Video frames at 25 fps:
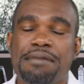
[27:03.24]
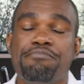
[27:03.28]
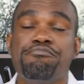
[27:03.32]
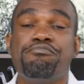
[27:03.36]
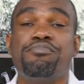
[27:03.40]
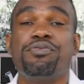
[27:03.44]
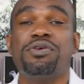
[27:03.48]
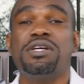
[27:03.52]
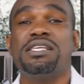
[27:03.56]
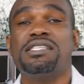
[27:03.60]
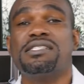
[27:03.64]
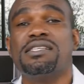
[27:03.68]

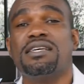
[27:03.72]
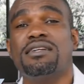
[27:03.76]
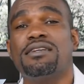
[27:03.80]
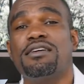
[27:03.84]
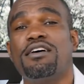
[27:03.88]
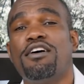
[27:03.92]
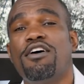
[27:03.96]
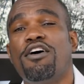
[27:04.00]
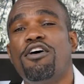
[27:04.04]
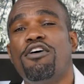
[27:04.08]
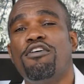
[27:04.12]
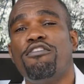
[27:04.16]

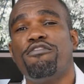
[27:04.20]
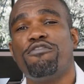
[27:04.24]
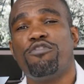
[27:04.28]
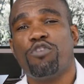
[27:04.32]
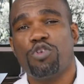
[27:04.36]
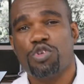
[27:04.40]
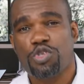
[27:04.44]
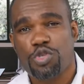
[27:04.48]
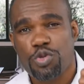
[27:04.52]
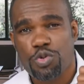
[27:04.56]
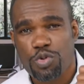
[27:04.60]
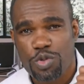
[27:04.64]
imprisoned
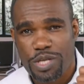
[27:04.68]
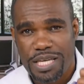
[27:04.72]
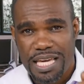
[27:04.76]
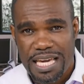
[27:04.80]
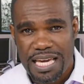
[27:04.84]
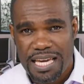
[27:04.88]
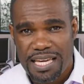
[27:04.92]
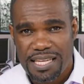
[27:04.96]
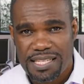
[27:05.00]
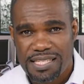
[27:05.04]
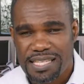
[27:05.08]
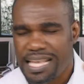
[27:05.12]
for 2
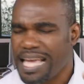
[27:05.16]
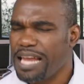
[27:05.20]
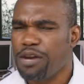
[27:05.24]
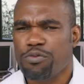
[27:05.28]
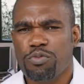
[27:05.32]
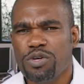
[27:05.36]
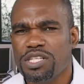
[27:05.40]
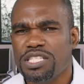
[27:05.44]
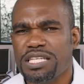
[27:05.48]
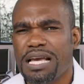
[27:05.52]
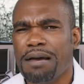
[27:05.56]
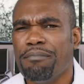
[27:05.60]
years.
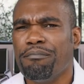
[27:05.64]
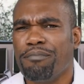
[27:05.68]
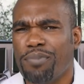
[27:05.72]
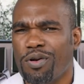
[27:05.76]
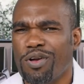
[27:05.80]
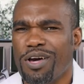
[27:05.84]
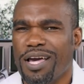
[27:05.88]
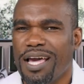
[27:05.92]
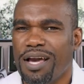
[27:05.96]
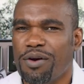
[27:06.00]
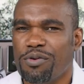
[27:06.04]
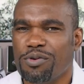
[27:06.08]
And which
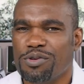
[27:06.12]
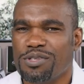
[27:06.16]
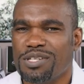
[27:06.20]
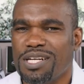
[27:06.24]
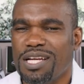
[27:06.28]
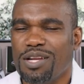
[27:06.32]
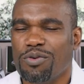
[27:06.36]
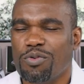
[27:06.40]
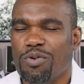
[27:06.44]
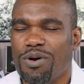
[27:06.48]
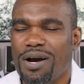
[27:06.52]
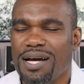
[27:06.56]
employer would
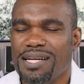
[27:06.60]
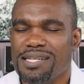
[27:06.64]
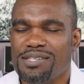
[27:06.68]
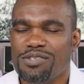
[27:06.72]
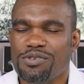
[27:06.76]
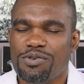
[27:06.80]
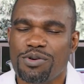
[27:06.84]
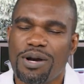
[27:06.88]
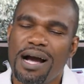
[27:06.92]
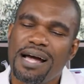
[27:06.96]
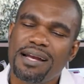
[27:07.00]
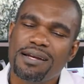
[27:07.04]
really
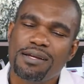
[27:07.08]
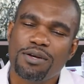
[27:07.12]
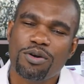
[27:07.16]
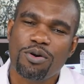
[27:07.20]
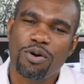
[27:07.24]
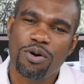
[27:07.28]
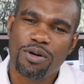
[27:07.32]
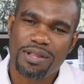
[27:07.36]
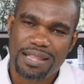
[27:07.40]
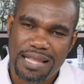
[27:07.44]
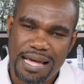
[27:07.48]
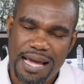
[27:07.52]
want to
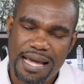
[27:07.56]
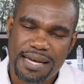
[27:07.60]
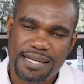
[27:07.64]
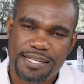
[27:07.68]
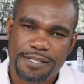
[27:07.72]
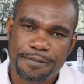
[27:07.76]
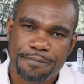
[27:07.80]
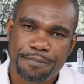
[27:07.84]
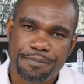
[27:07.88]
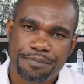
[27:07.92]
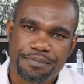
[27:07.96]
undergo that?